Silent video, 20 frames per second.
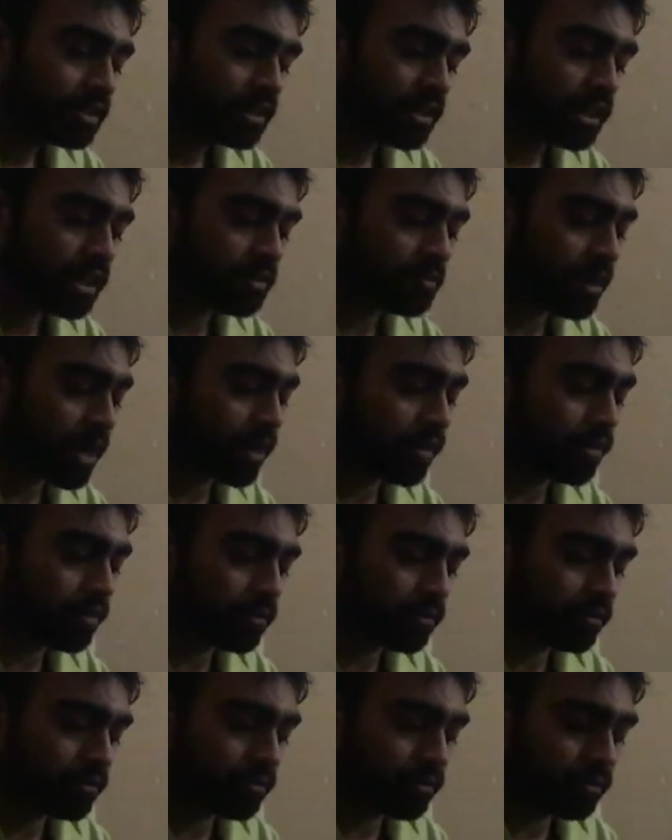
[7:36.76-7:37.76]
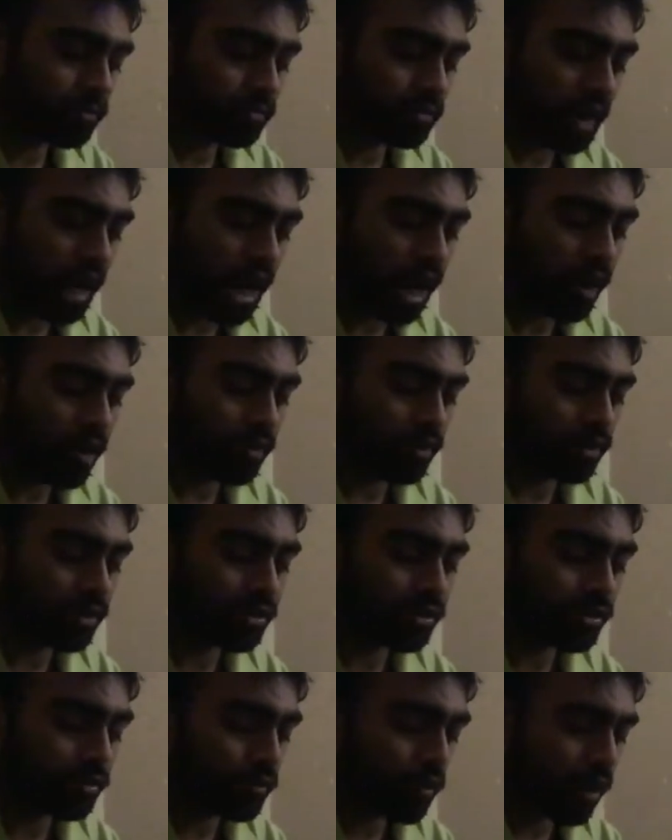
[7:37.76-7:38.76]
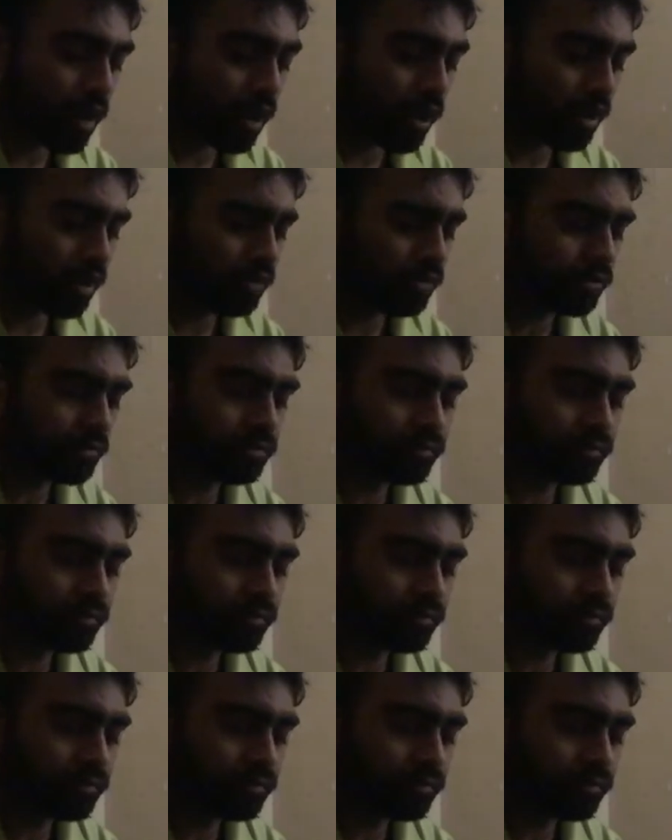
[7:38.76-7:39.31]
and about how good you are.